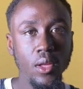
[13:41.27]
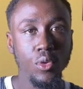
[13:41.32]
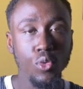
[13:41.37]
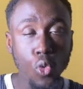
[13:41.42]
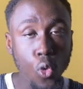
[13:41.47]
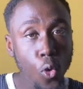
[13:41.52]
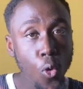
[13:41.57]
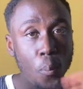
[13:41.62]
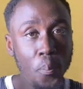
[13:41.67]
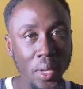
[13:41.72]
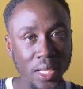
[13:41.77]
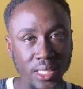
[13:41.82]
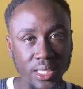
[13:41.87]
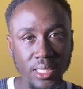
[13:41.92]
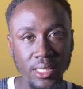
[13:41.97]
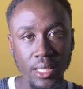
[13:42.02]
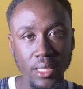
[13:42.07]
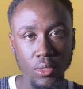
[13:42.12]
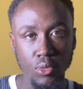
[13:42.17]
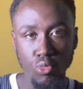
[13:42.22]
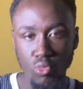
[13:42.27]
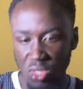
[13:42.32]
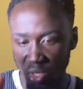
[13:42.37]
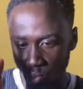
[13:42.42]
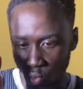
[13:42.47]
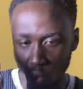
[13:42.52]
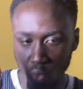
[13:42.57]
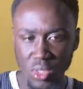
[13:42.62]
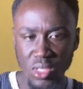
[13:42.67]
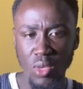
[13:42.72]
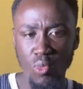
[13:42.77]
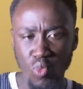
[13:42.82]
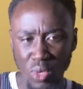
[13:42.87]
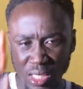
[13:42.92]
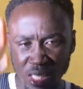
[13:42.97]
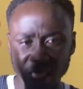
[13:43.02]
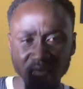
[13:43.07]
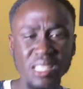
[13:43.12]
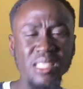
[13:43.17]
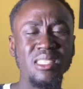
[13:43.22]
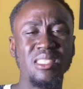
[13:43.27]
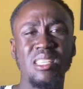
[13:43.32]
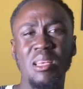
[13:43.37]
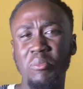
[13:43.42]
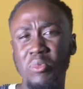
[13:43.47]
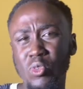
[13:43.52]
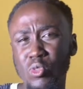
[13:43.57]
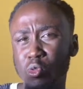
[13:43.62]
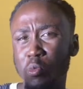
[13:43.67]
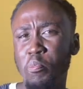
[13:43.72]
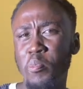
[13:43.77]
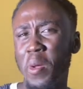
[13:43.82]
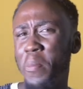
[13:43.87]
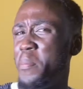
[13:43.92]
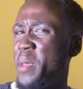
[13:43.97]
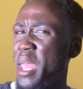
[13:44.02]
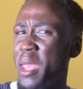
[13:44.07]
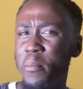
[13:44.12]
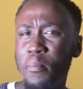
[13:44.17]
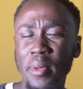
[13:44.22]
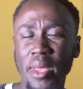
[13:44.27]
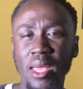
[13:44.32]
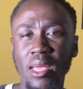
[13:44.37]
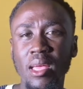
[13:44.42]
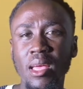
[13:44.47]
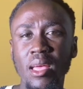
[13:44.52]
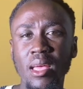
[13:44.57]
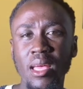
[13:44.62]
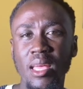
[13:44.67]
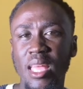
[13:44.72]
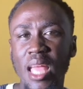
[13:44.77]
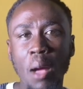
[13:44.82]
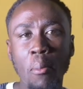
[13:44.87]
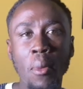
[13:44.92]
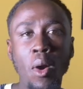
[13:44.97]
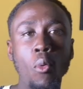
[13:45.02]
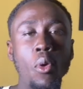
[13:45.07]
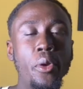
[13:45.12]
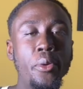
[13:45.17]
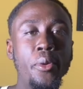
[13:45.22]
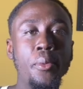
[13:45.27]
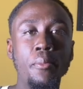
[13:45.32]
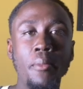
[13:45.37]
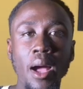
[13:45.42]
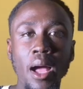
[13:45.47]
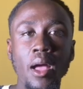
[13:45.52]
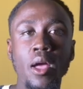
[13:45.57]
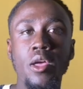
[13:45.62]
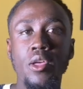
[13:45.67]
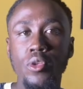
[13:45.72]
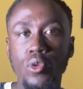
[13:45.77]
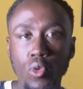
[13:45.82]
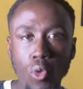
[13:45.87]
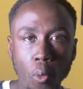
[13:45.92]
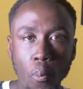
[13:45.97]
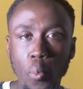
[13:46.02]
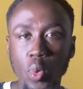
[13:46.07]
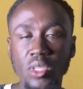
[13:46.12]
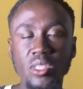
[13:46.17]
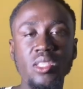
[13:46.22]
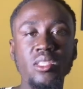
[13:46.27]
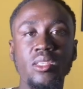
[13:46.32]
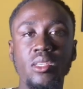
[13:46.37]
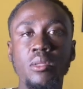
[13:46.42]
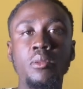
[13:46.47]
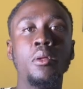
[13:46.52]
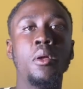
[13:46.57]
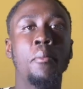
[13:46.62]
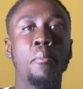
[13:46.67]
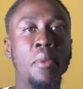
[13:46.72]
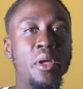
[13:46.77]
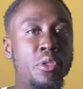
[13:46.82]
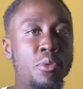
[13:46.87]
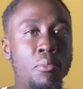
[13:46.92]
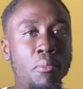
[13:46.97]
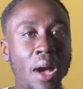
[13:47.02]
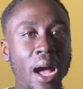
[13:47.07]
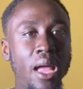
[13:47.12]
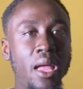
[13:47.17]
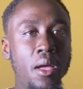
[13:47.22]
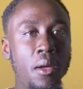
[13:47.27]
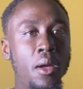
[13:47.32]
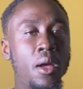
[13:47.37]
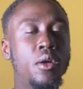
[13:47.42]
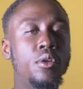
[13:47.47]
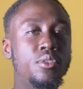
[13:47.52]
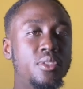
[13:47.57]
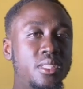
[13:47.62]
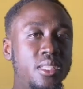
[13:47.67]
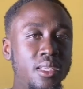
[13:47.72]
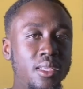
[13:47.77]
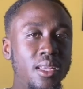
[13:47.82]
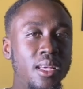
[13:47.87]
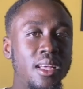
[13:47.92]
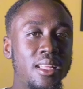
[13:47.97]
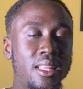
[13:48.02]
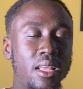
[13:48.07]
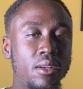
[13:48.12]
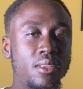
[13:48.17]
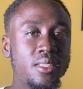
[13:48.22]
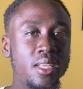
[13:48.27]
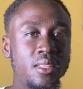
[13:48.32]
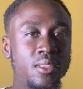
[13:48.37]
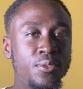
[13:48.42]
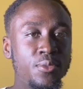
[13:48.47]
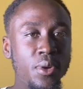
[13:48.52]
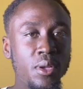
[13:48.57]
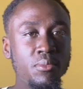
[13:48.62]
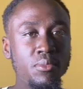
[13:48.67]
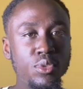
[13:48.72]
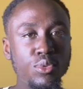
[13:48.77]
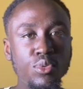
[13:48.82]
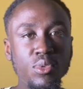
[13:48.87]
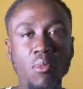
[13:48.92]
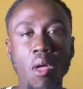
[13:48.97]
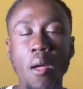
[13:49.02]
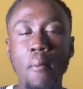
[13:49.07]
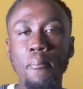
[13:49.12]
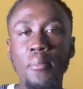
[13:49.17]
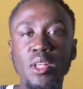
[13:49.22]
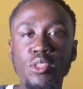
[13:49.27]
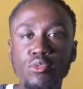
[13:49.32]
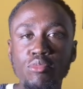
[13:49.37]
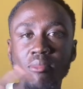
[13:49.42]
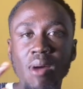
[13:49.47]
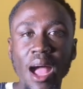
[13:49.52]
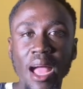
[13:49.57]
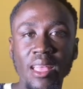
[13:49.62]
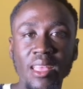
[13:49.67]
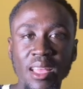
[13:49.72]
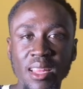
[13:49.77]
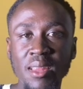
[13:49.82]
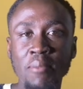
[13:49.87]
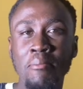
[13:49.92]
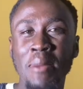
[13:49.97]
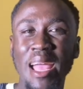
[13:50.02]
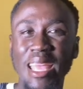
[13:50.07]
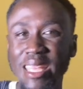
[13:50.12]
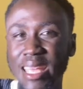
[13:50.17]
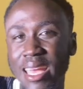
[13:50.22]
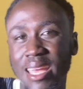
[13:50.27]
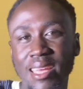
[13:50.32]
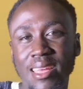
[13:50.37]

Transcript: No pettiness. Utimu say we see some pepe. Yama wetuma opposition metuma. You see, there is a difference between metuma and my.